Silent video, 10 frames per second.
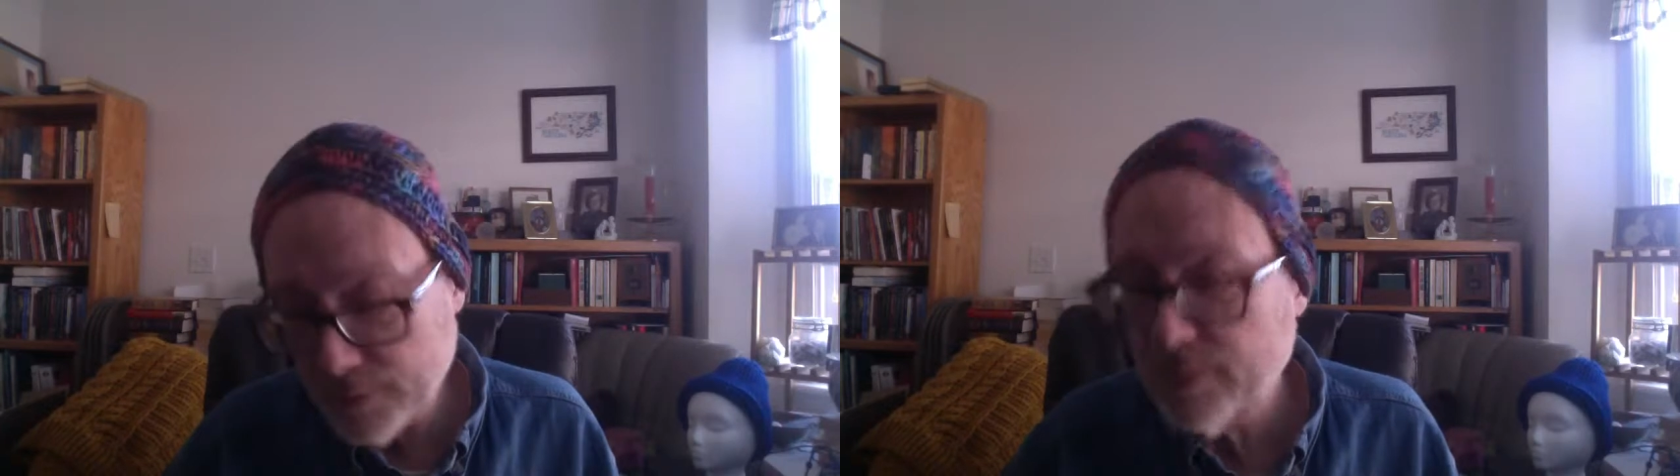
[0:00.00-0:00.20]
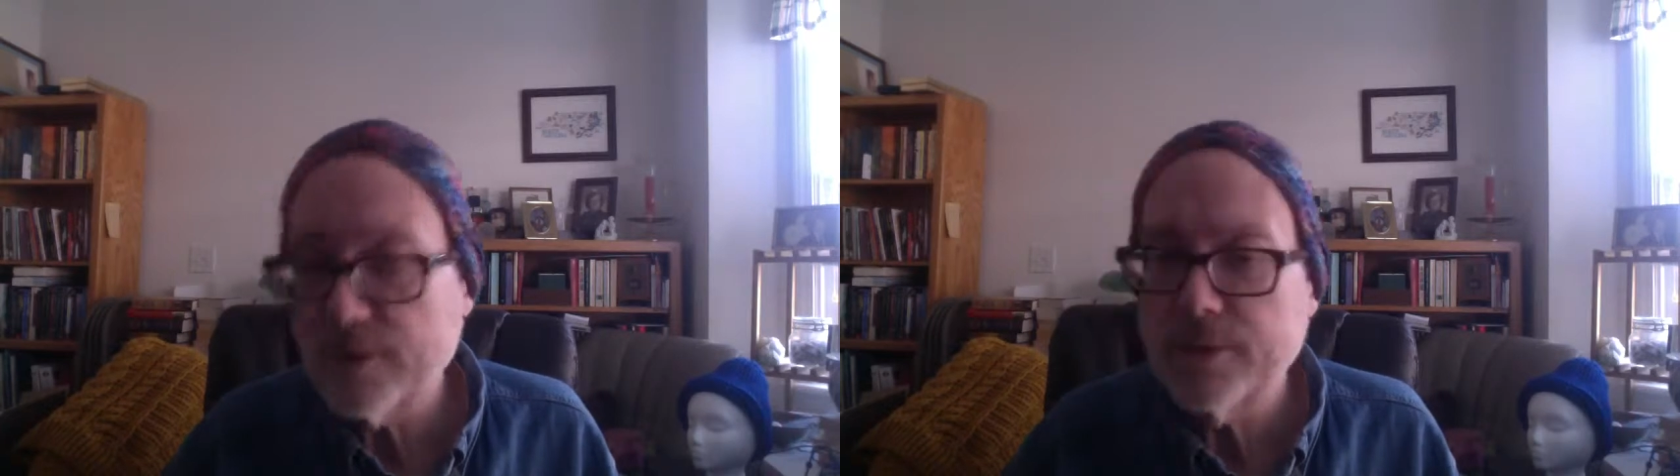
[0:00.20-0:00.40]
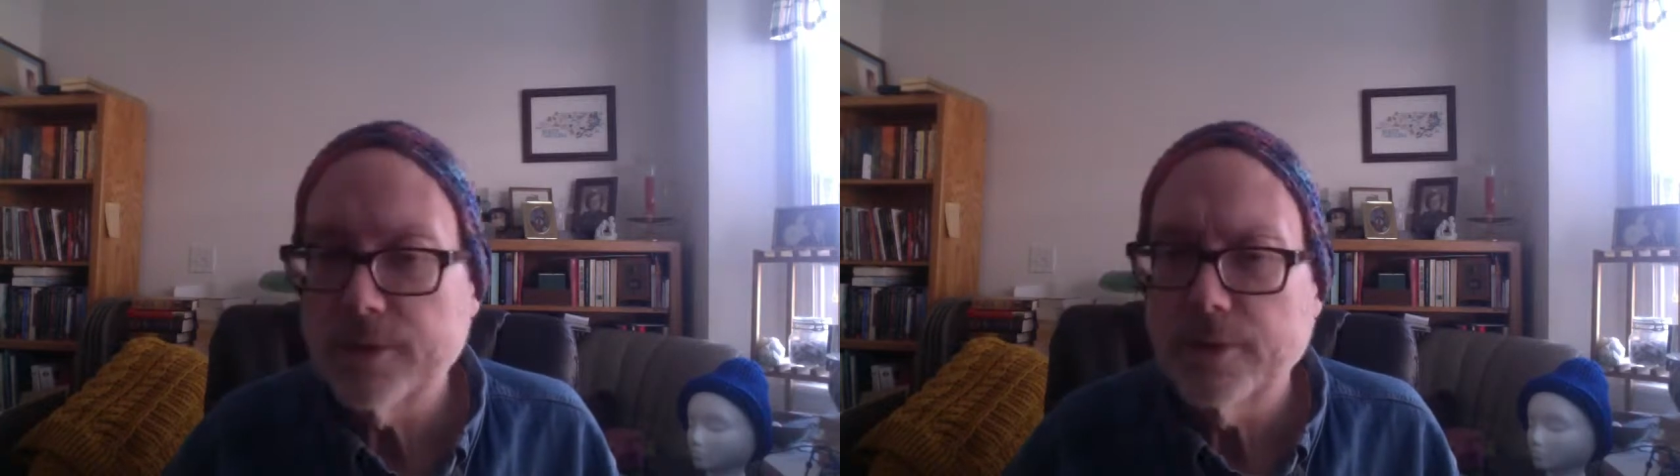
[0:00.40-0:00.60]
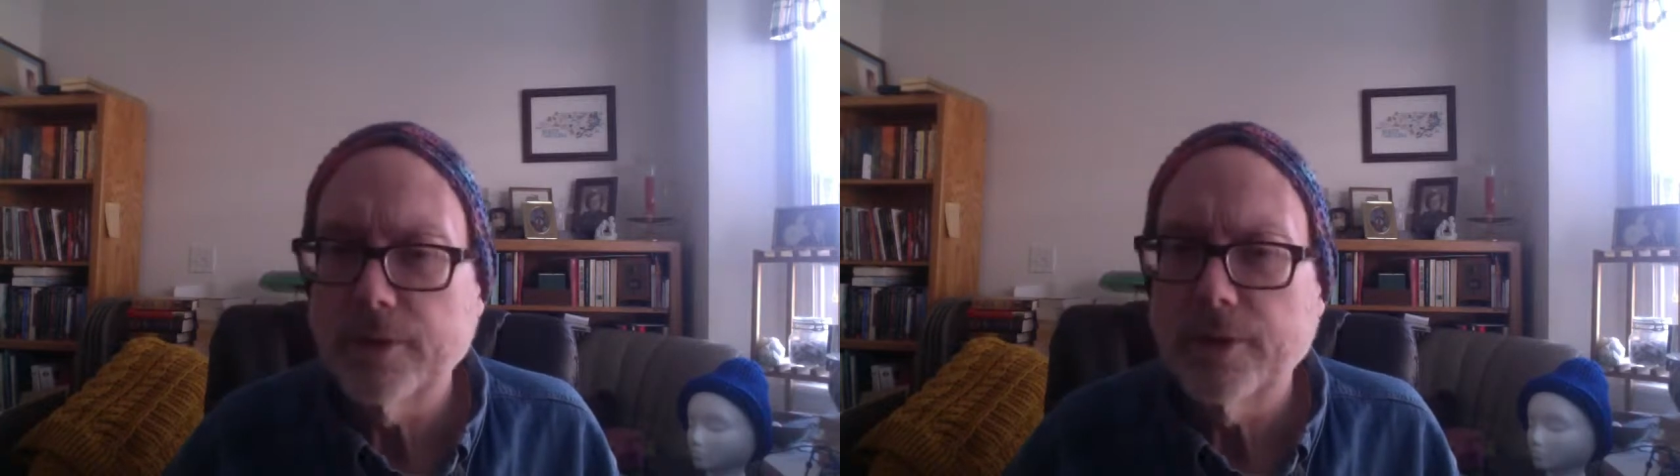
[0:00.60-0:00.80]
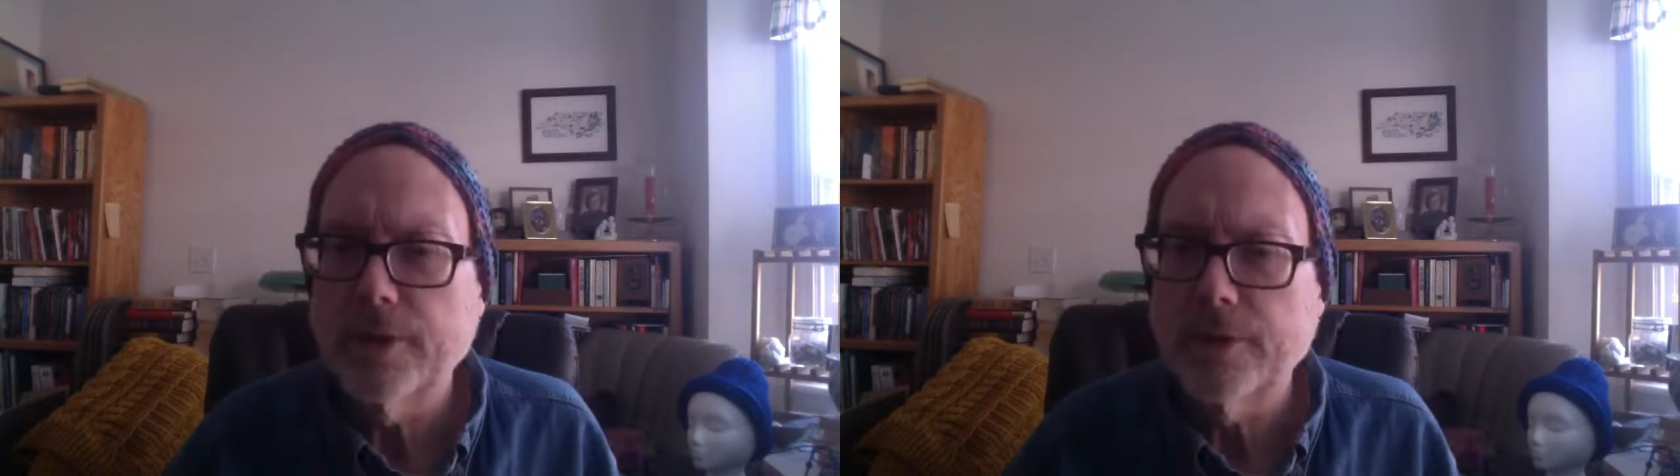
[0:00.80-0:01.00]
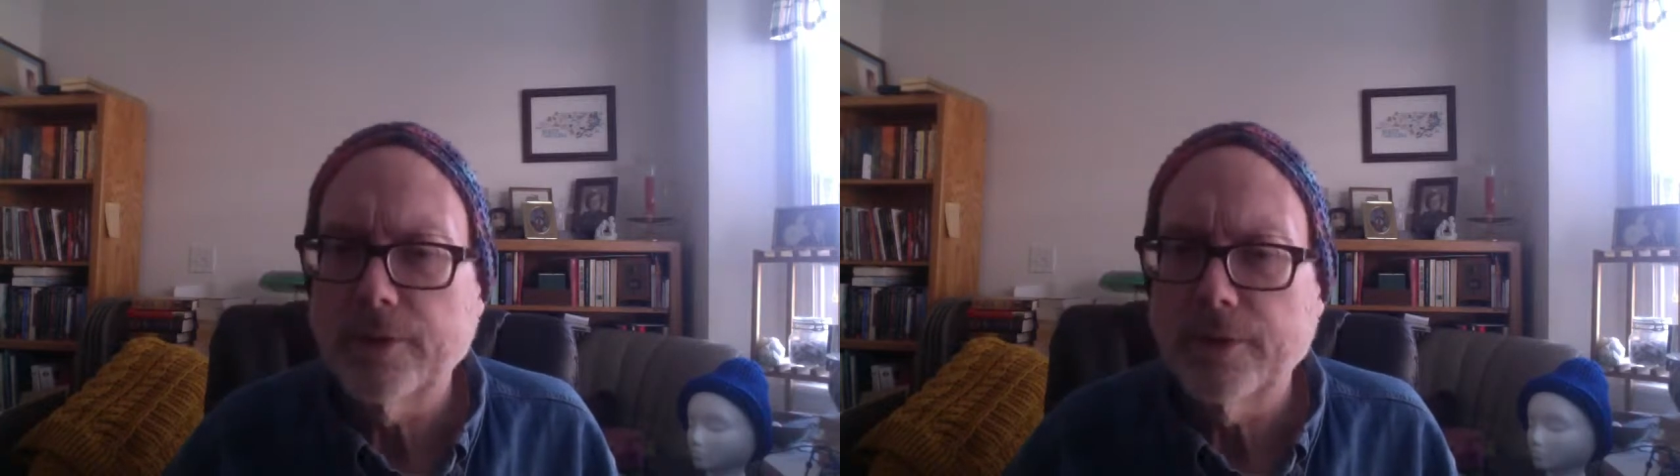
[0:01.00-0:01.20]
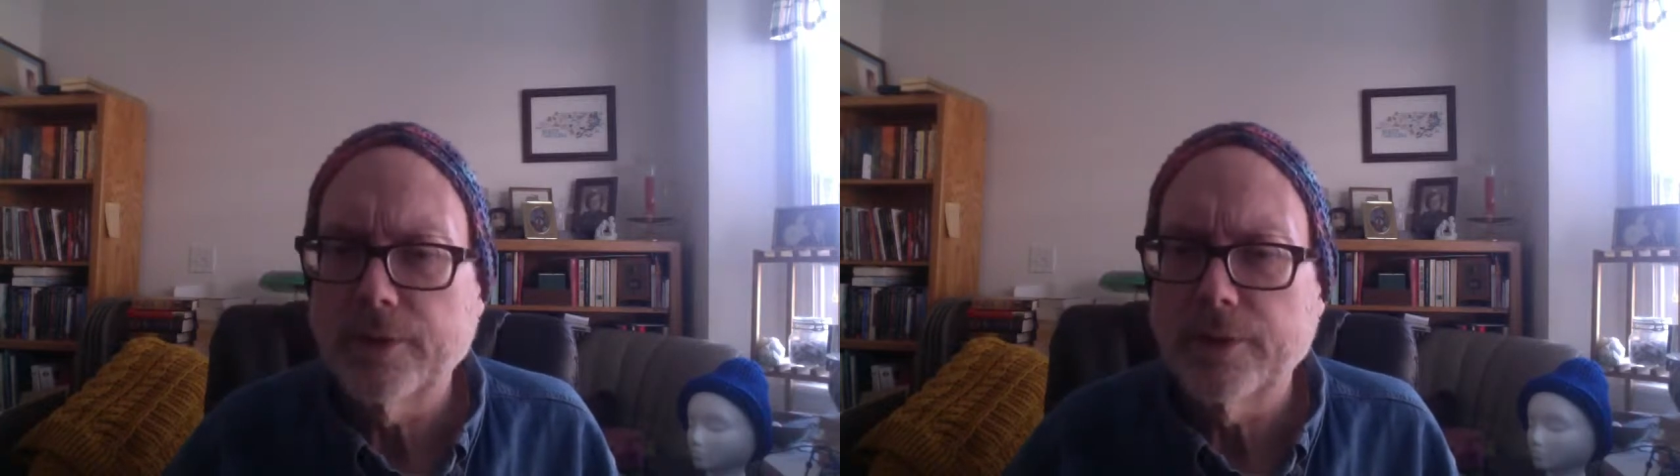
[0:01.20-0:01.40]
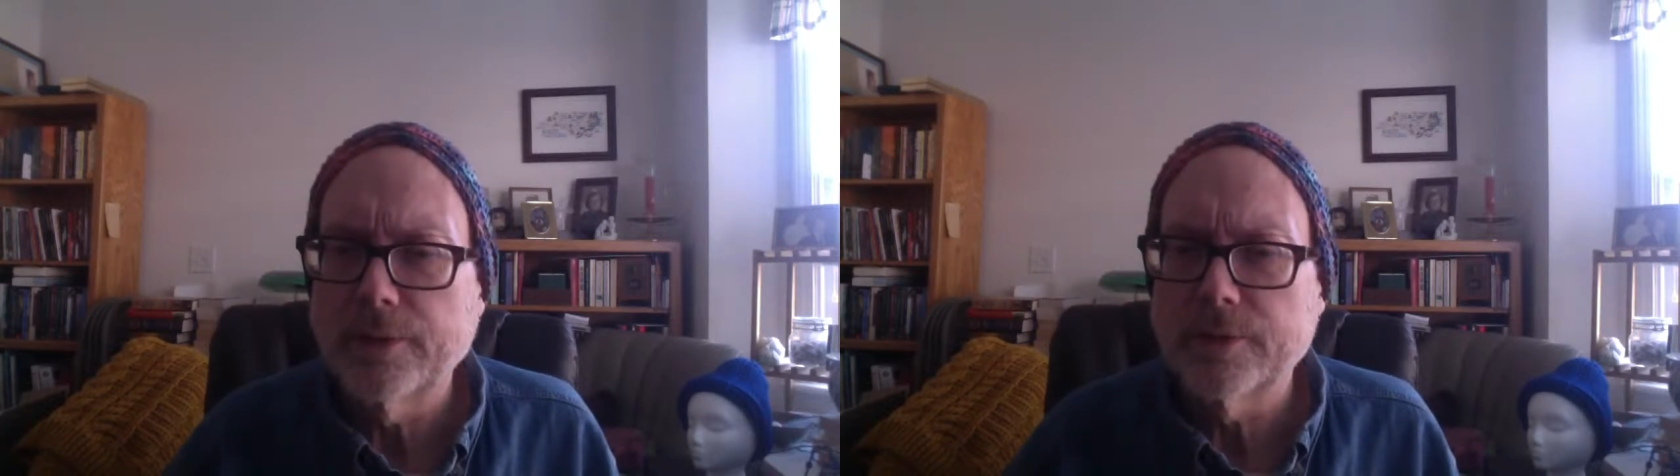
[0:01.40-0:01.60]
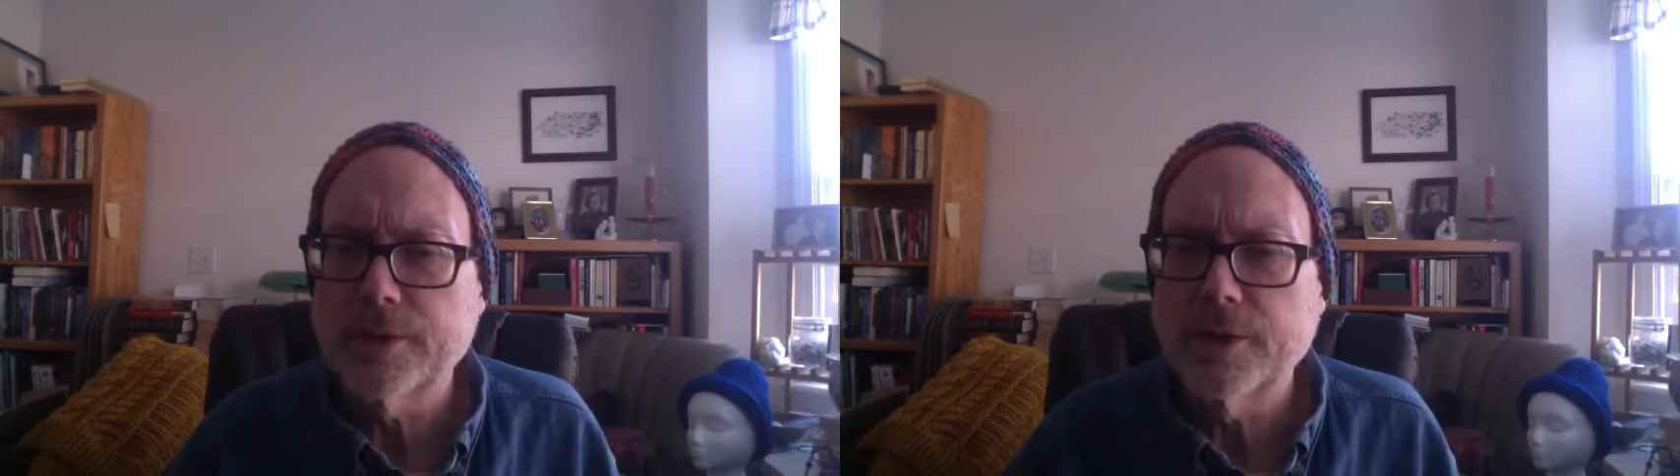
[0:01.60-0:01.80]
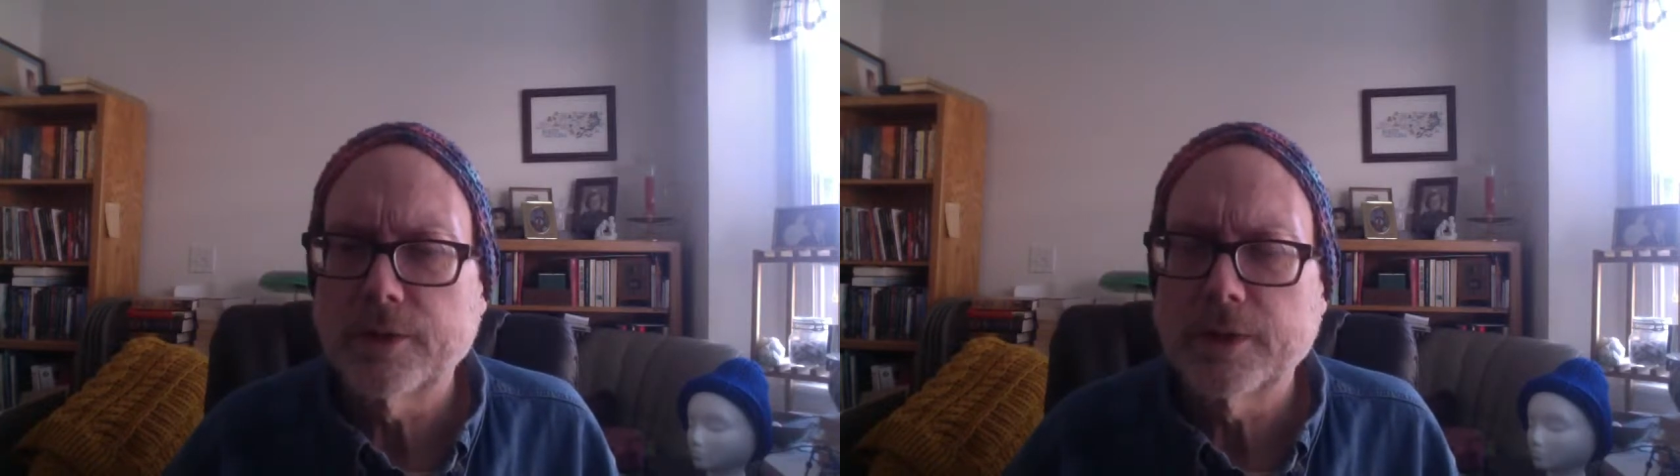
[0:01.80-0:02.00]
person who's
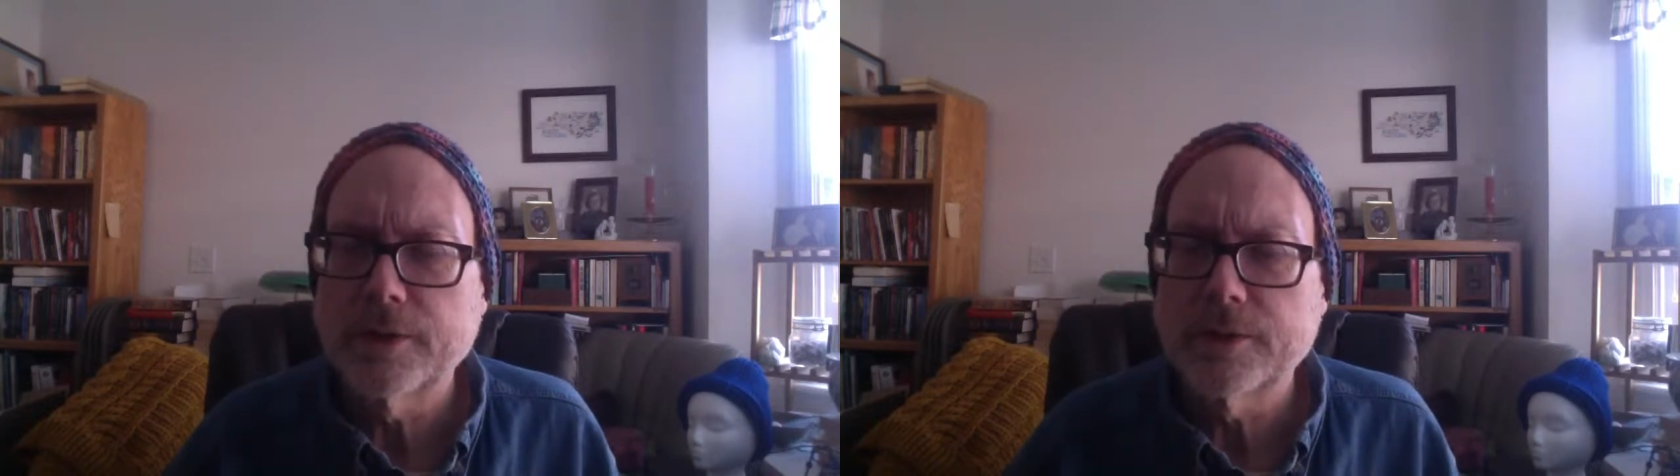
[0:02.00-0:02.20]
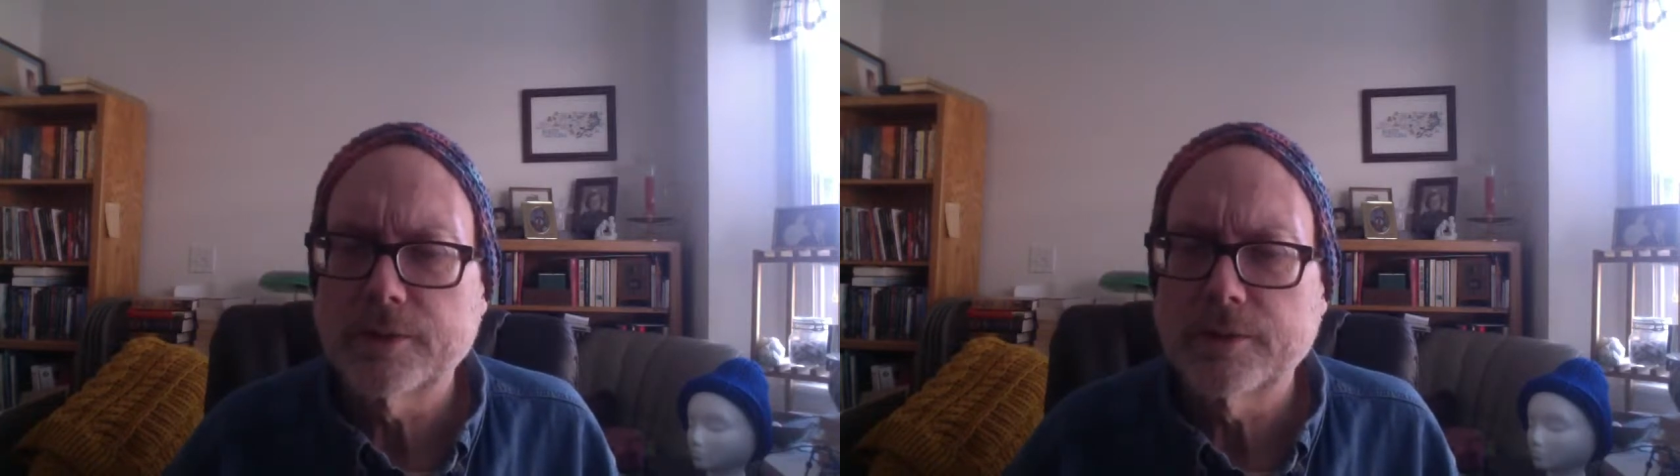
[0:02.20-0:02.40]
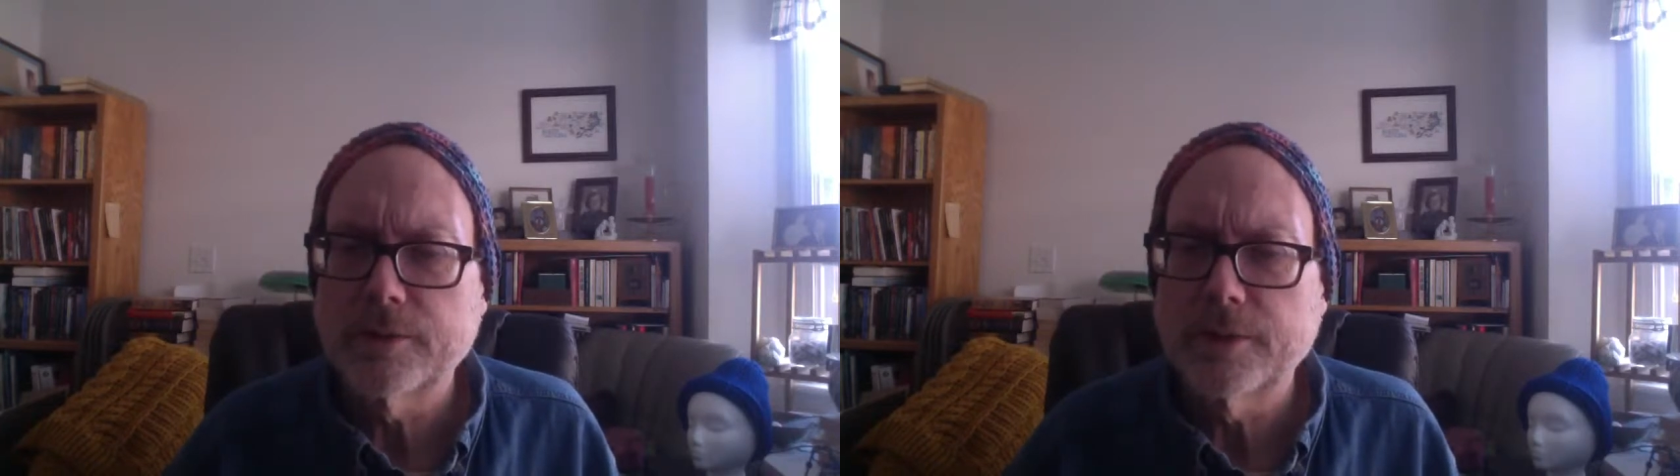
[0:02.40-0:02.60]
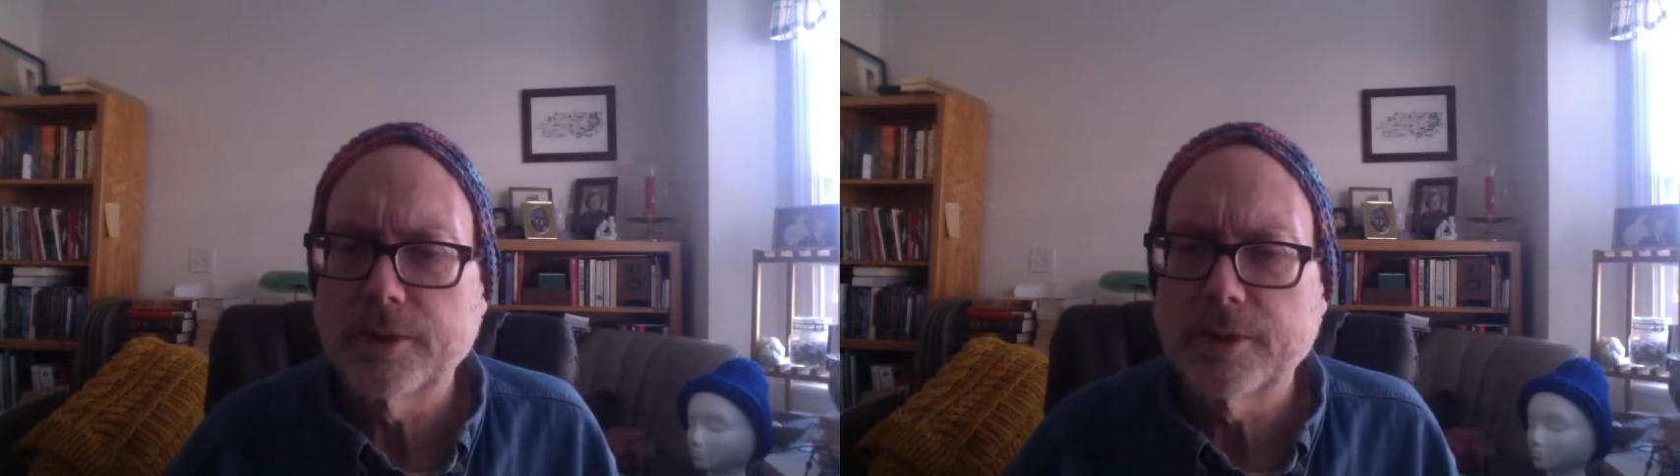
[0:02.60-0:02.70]
going into